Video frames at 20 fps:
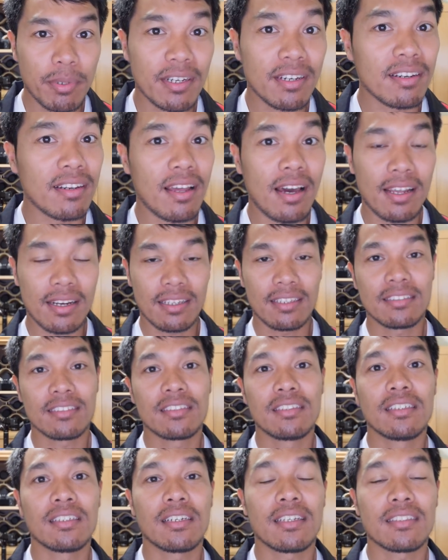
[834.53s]
but not as
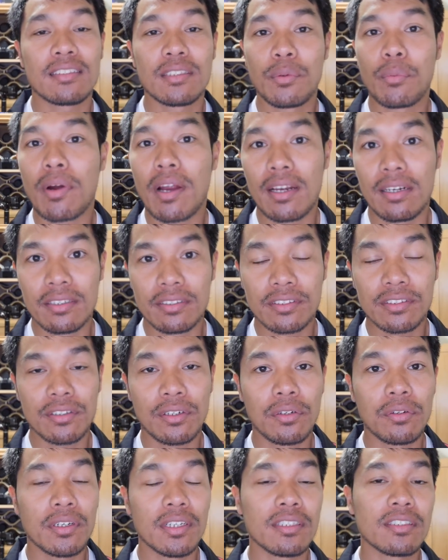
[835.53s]
good as the Wireless
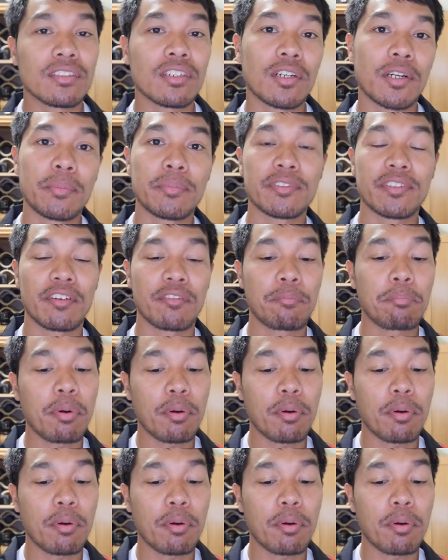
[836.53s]
Go in terms of